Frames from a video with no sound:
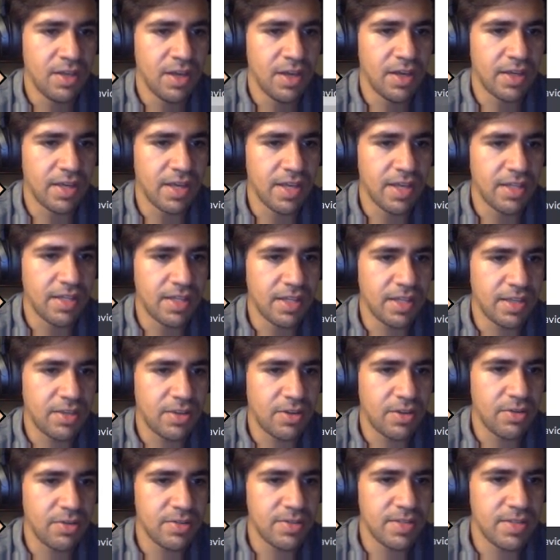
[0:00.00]
Again, get the
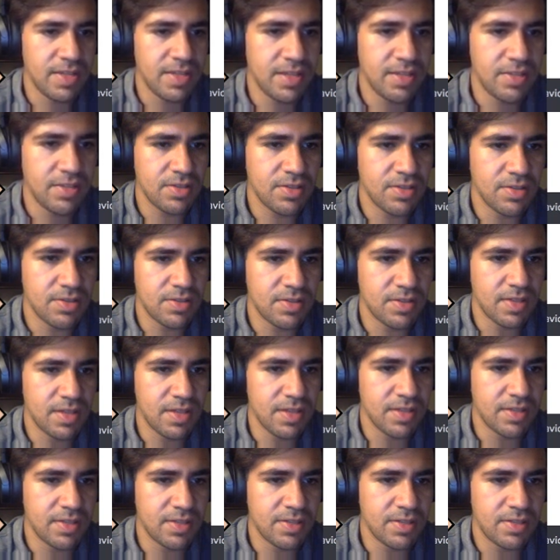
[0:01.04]
current state, so
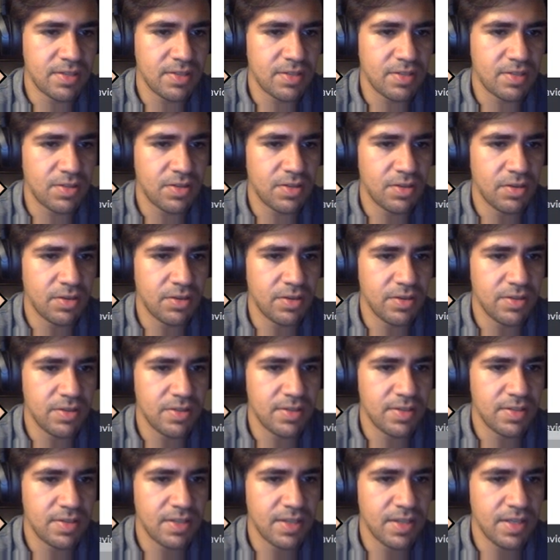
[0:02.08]
state's current
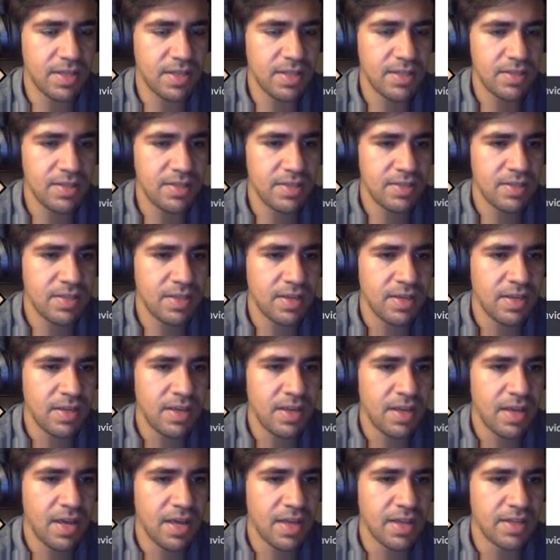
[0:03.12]
state,
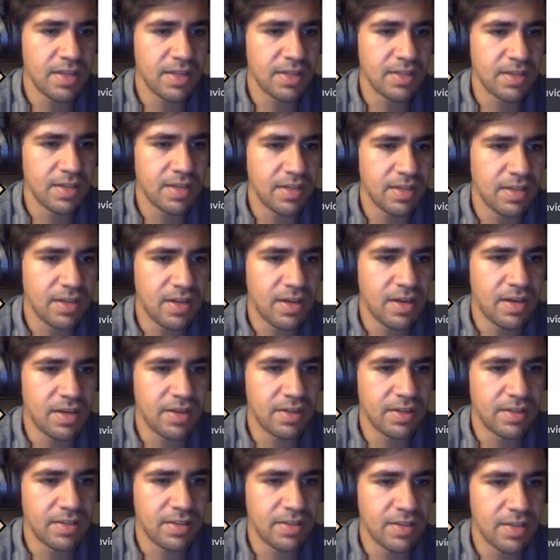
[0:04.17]
and then dot
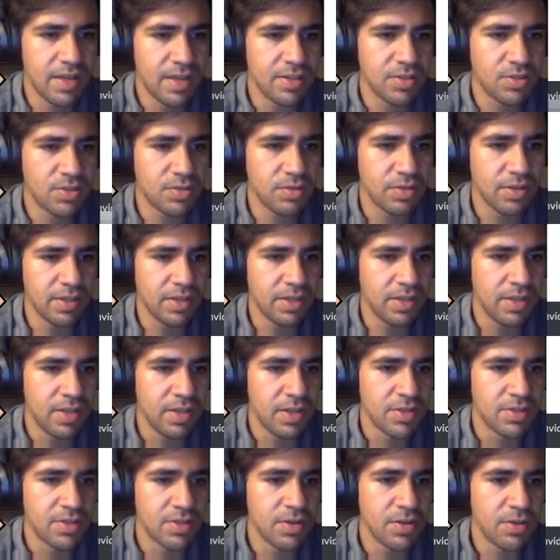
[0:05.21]
on entry.
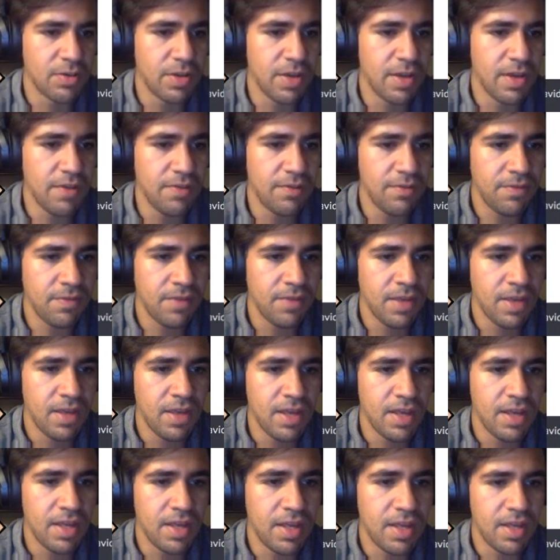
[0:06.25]
So if
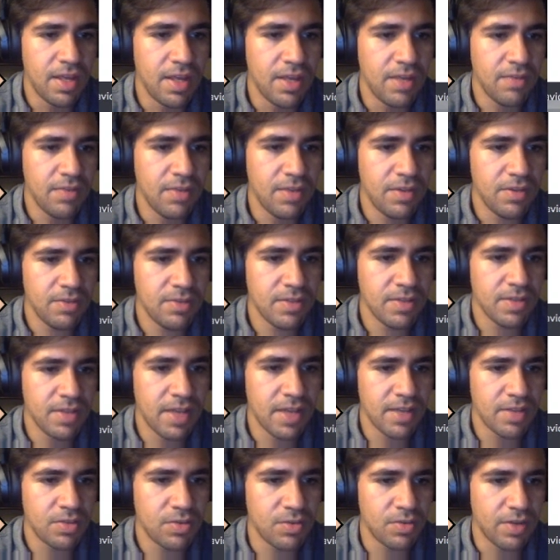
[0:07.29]
there's an
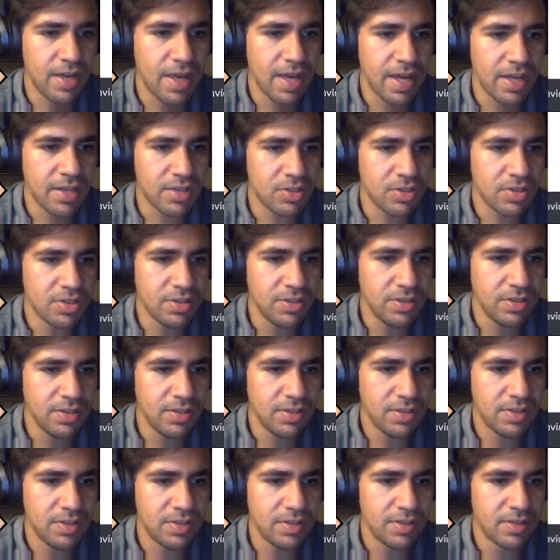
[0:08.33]
entry action,
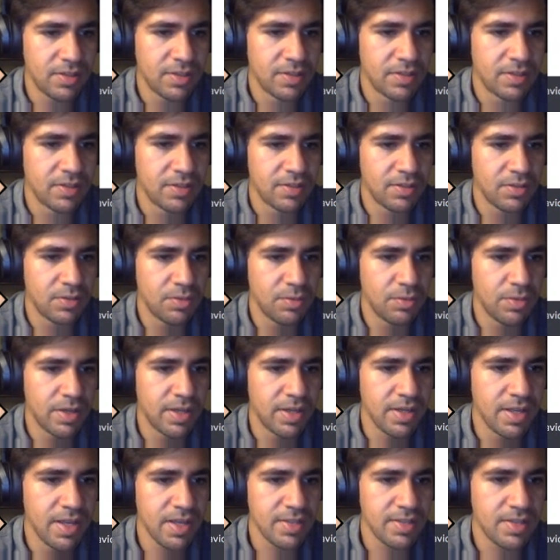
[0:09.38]
we
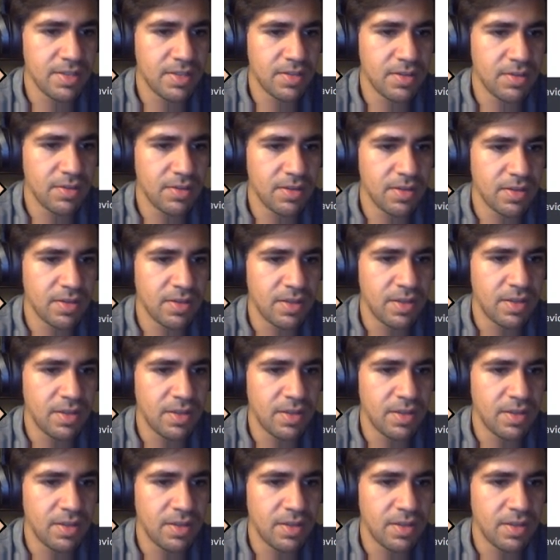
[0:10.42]
can execute it.